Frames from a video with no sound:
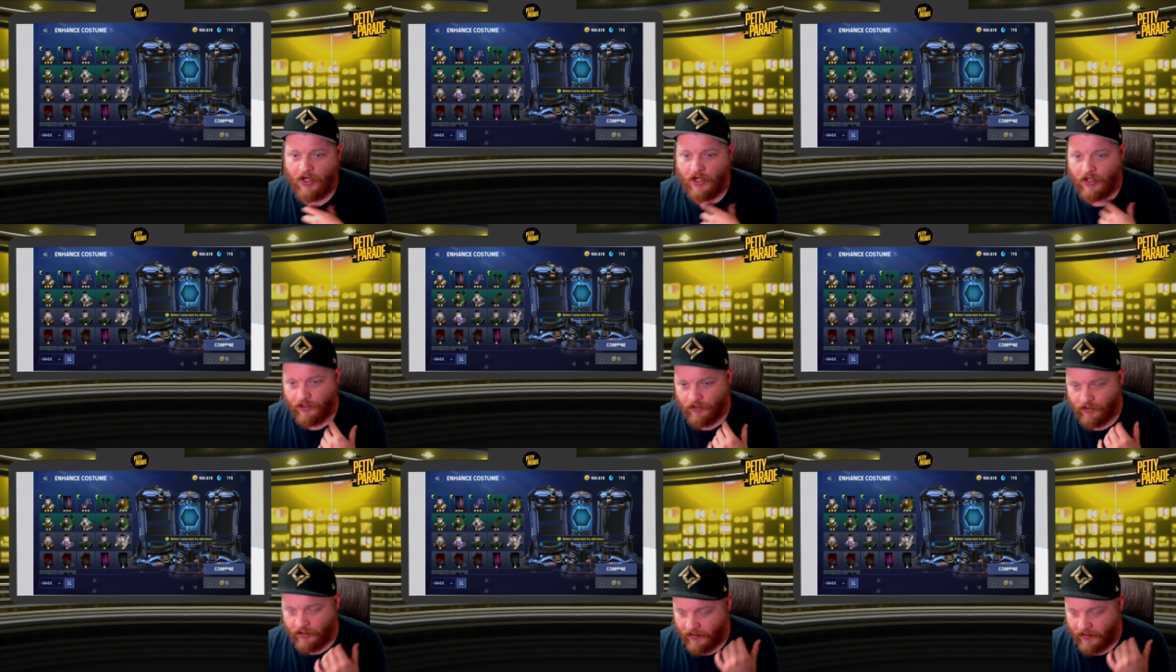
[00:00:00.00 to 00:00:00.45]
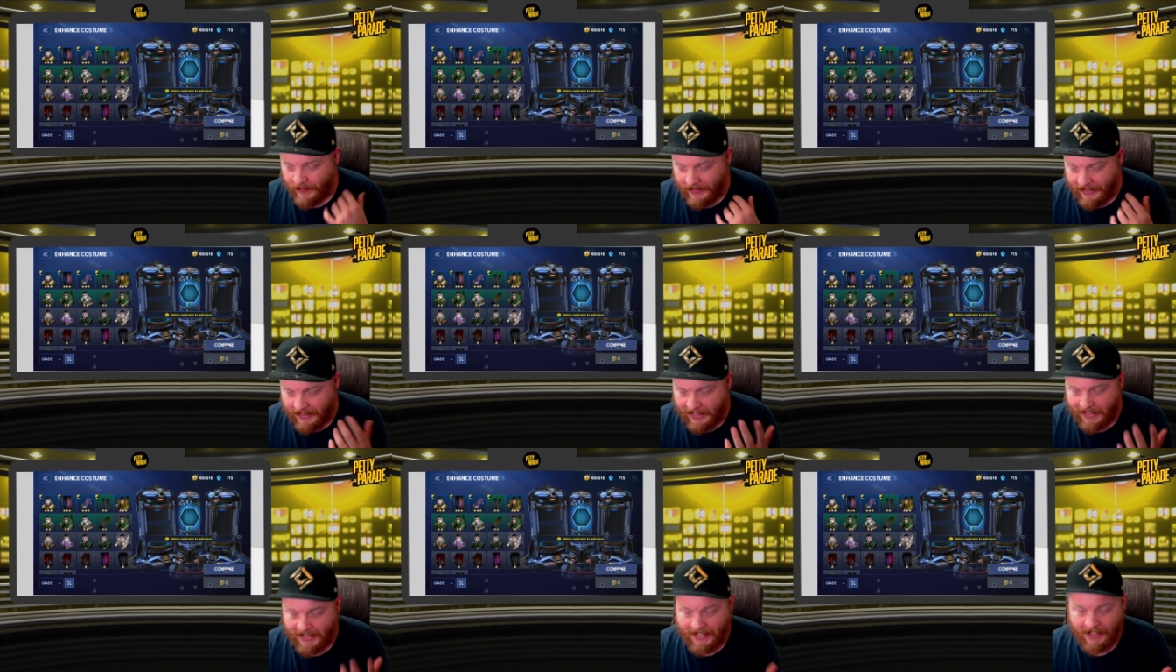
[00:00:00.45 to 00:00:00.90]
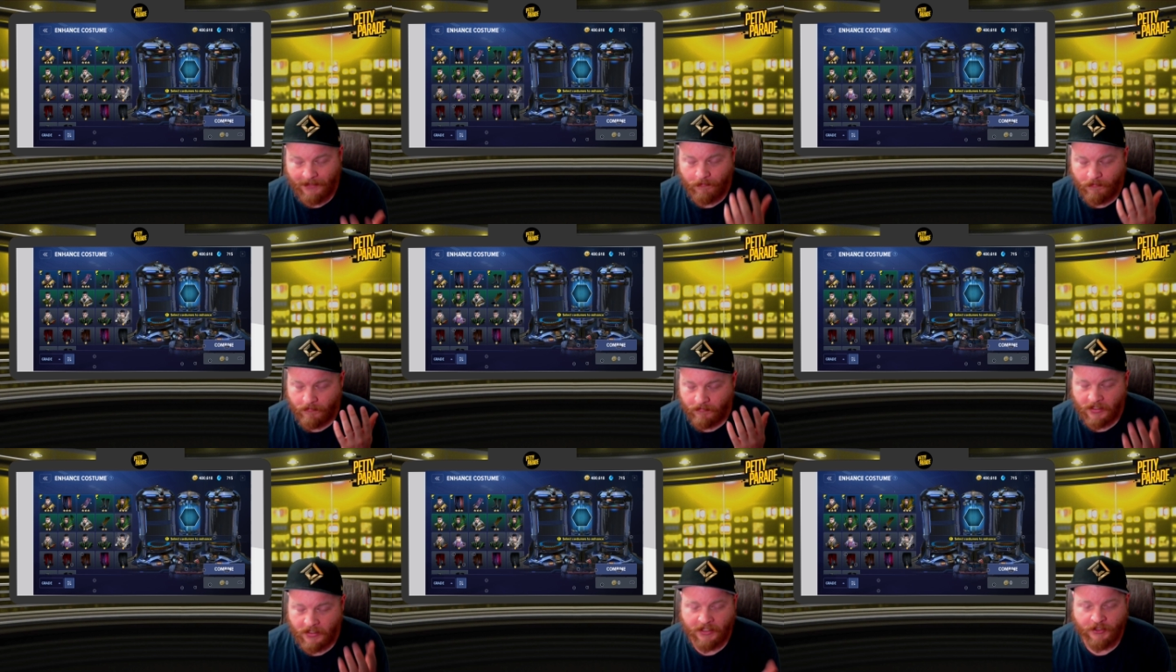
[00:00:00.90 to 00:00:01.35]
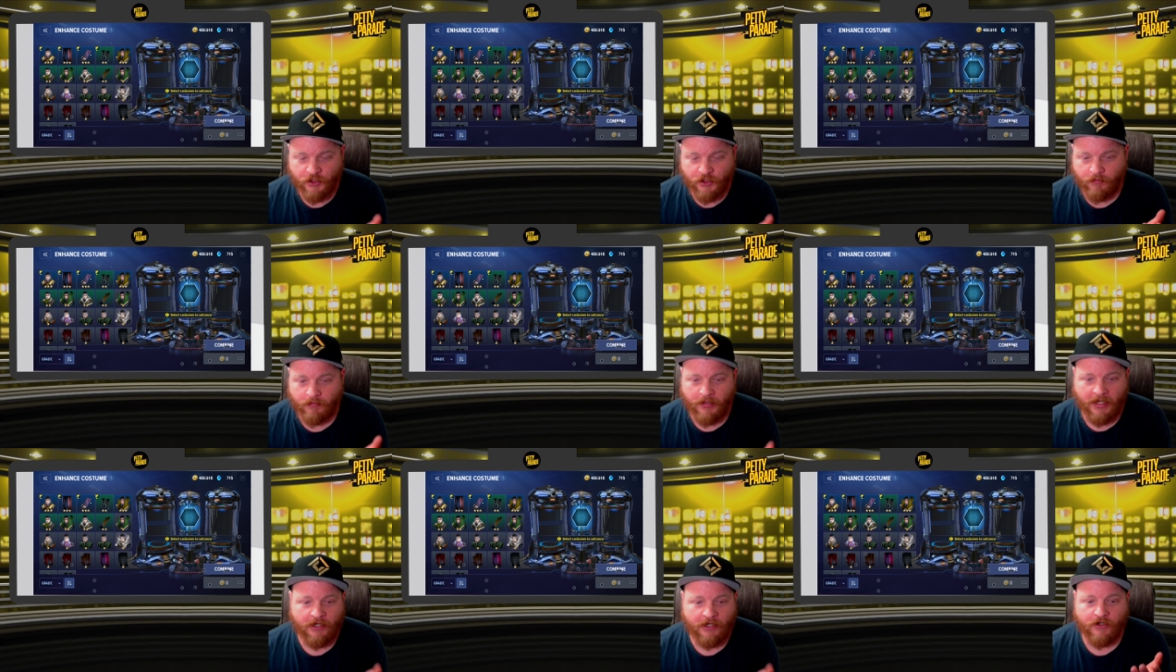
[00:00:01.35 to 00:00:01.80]
you're going to be getting much
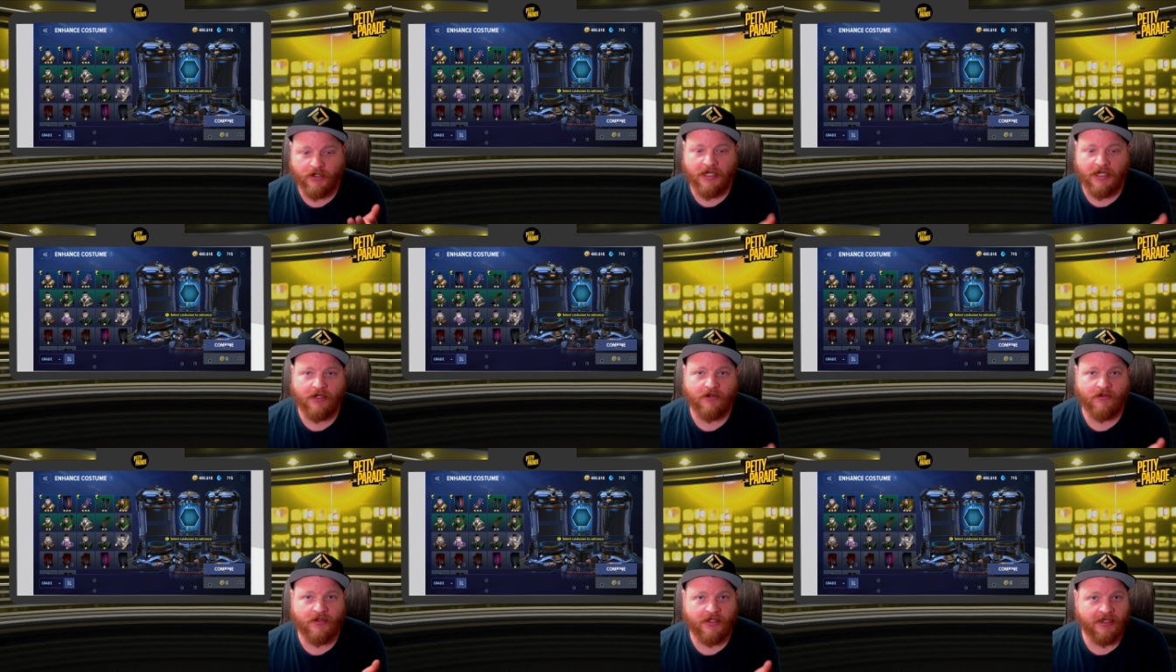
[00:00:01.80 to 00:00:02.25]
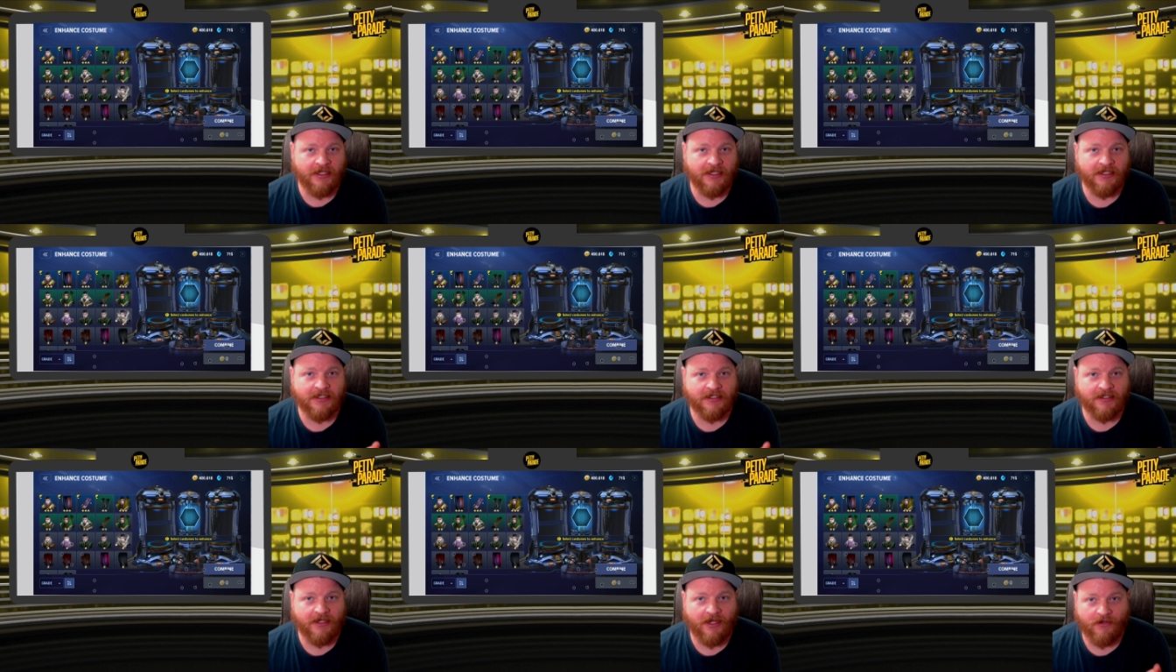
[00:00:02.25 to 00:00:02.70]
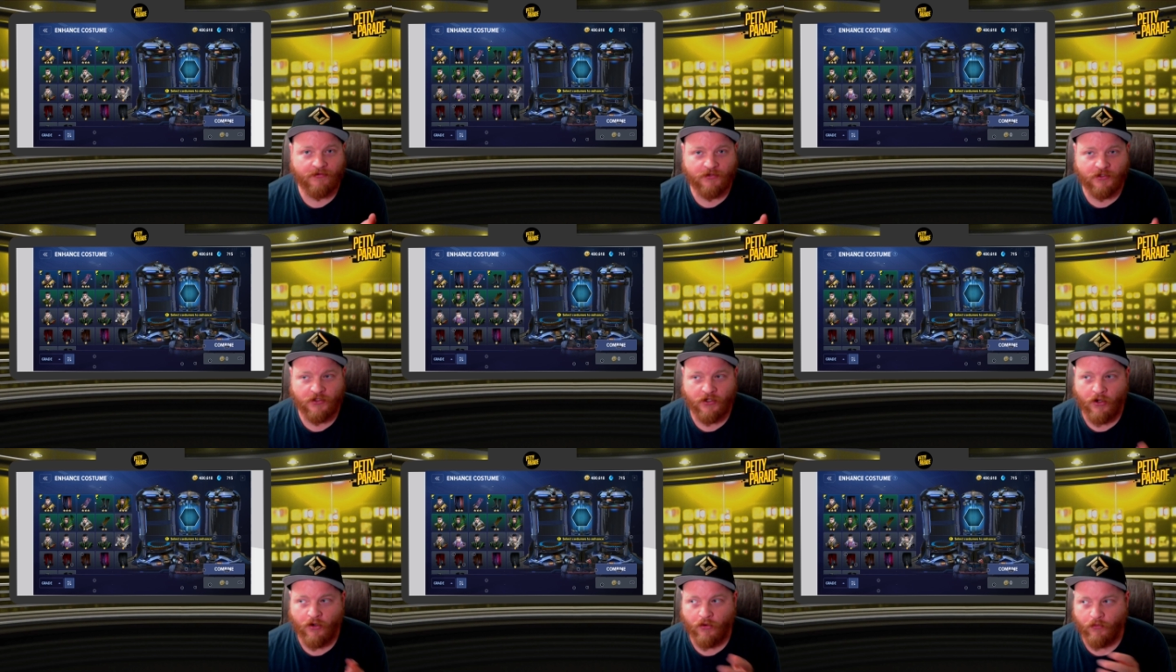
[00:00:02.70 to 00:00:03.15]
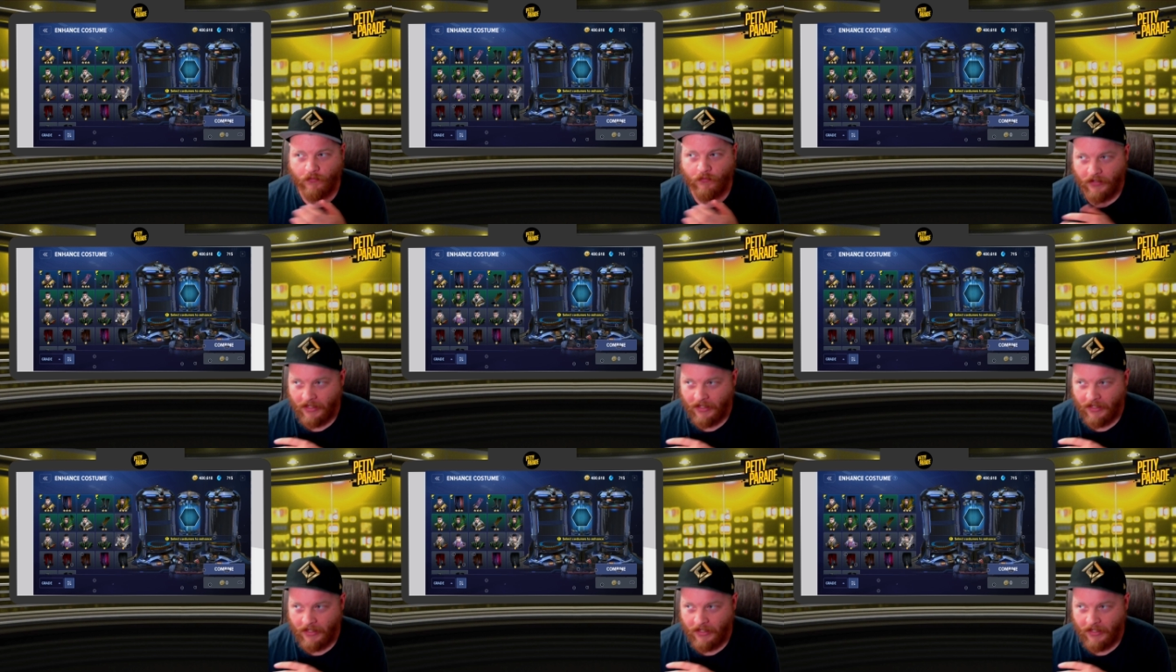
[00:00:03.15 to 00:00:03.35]
better gear than this stuff. So